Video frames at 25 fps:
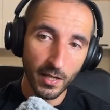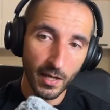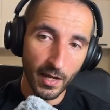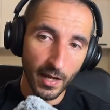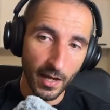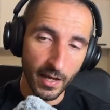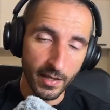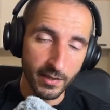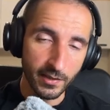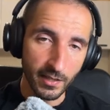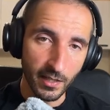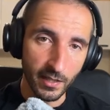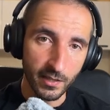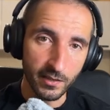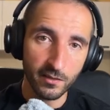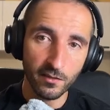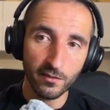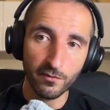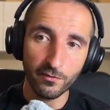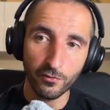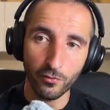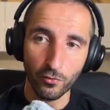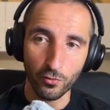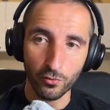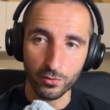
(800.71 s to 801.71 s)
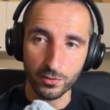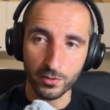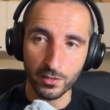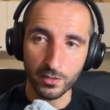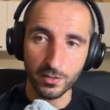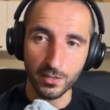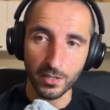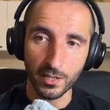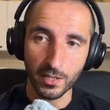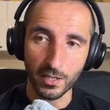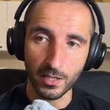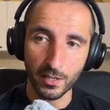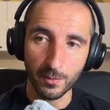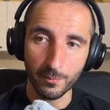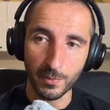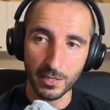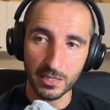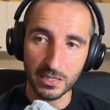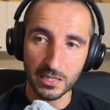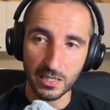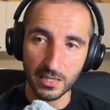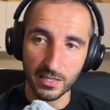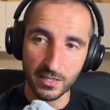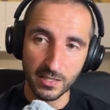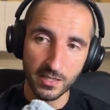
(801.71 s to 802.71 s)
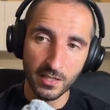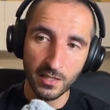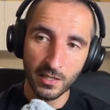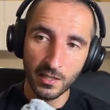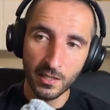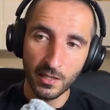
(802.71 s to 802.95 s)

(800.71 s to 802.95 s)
and then for the ticker metrics.